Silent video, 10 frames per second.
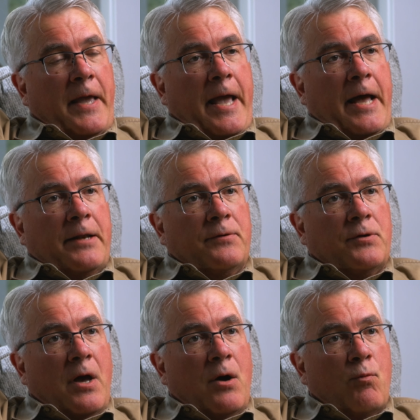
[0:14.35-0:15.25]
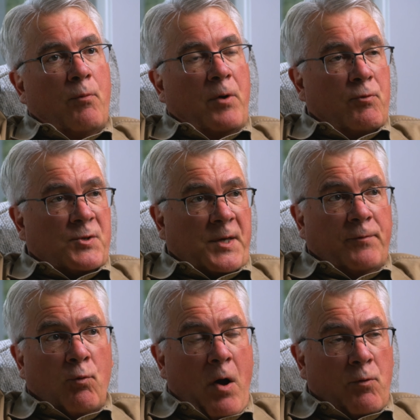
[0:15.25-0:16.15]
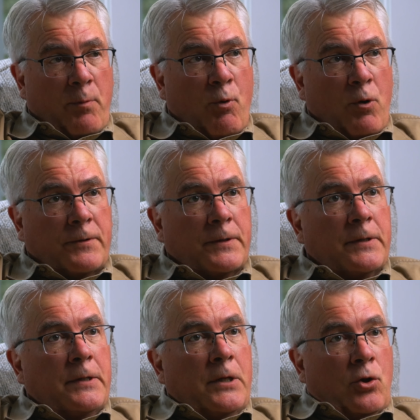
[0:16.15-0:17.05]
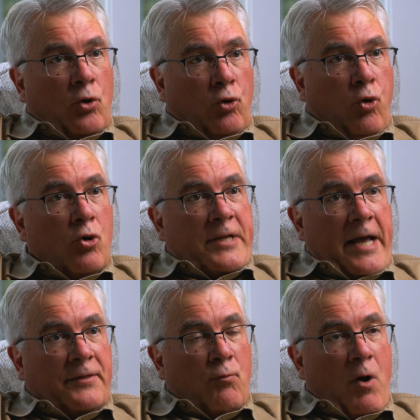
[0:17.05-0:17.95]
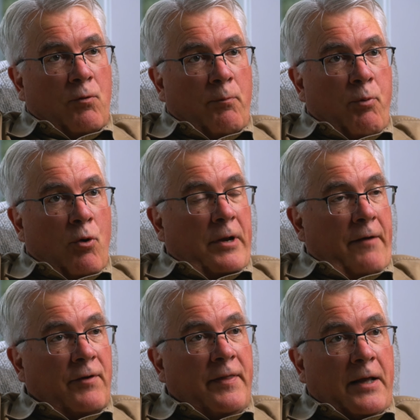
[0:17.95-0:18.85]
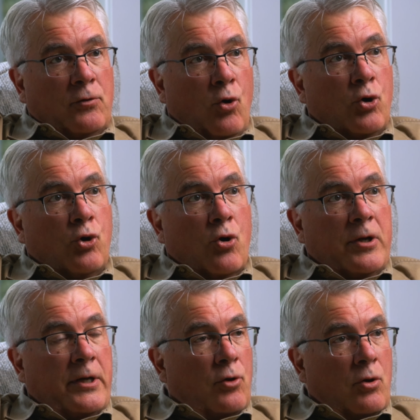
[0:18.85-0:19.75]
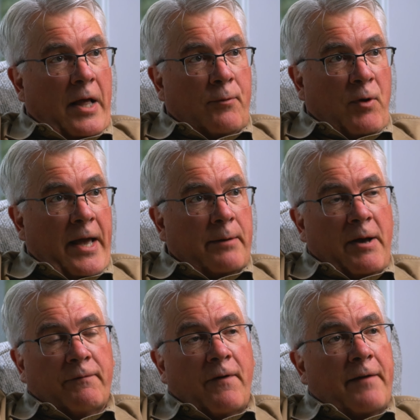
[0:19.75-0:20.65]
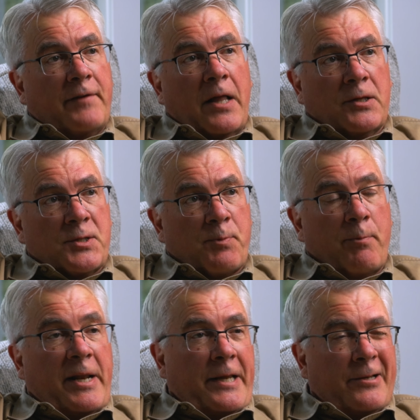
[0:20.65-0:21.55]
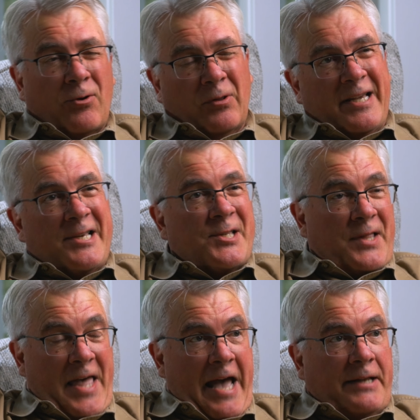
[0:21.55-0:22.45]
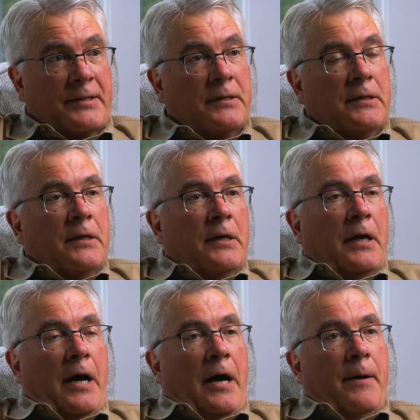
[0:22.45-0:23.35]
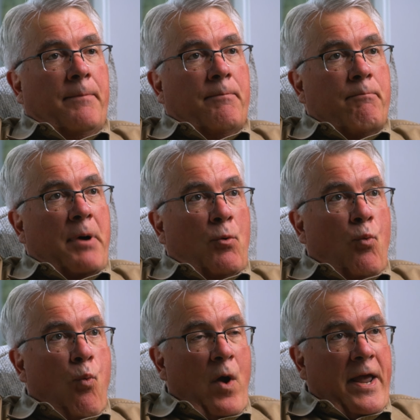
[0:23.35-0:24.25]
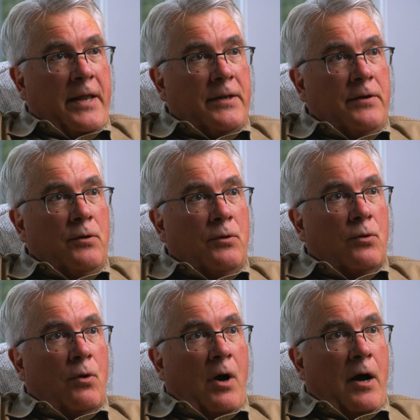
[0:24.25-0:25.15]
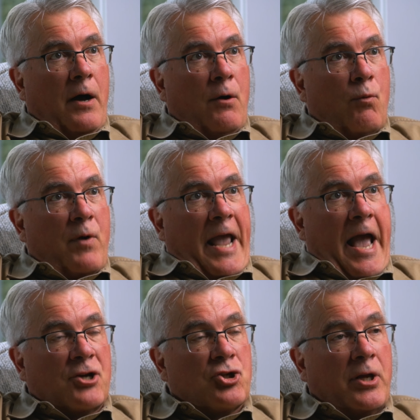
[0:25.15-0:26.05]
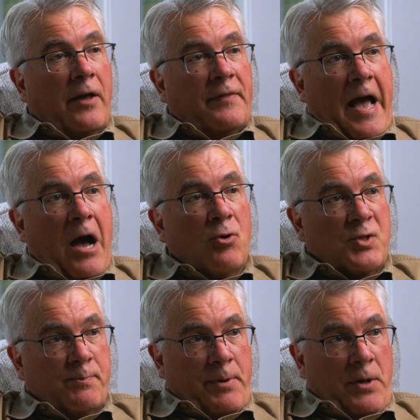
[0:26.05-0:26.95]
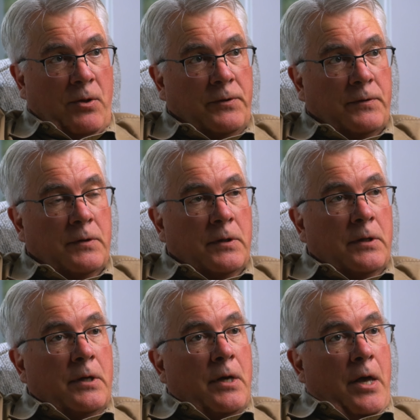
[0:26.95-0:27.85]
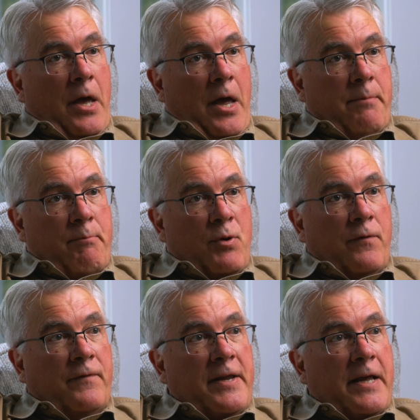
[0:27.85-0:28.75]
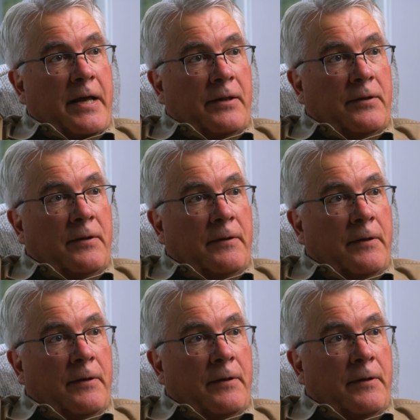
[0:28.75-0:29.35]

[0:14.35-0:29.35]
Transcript: and when we received the well report, looked at the well report, everything looked good. It looked like we had about 5 gallons per minute, or at least that. But when we actually got the house built and moved in,